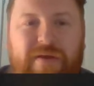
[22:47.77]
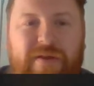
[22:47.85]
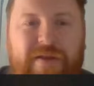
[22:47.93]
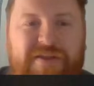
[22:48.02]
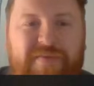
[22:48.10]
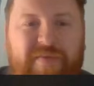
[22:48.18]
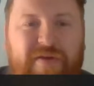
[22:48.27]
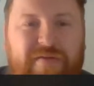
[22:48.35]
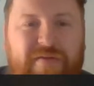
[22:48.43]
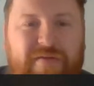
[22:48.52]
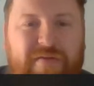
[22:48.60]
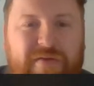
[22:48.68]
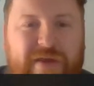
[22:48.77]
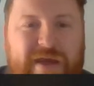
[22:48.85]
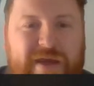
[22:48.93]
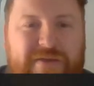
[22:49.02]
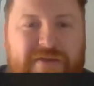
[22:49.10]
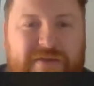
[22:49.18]
Elizabeth,
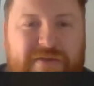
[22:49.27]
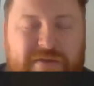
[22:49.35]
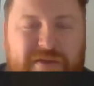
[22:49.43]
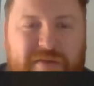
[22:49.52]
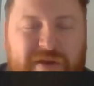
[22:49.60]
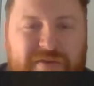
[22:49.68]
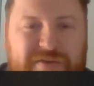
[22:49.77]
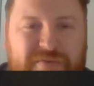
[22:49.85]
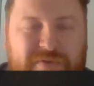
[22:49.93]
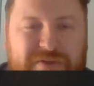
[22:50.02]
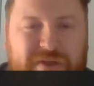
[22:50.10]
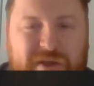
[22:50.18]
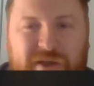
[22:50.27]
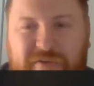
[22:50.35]
yes, you'll be able to watch it.